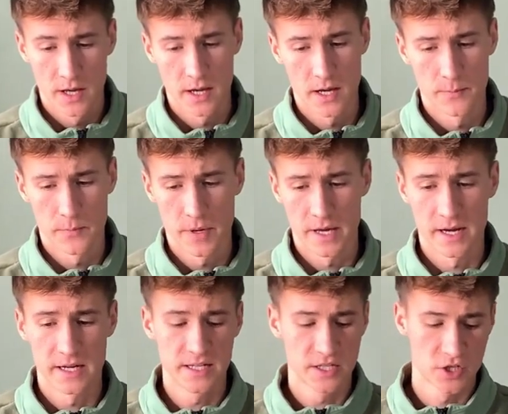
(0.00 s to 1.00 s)
And I
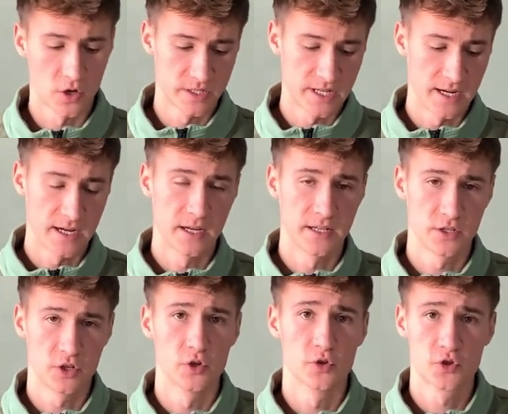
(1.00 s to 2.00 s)
need to start taking,
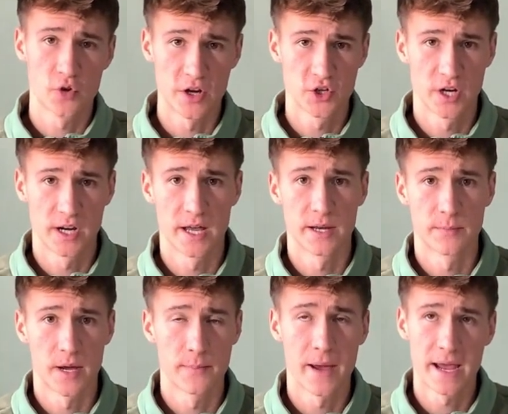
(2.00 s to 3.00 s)
stretching and
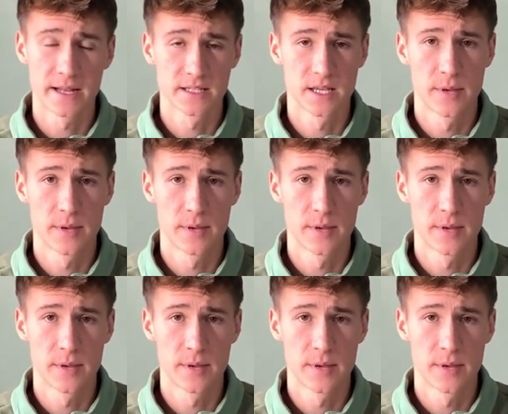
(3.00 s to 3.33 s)
my bands,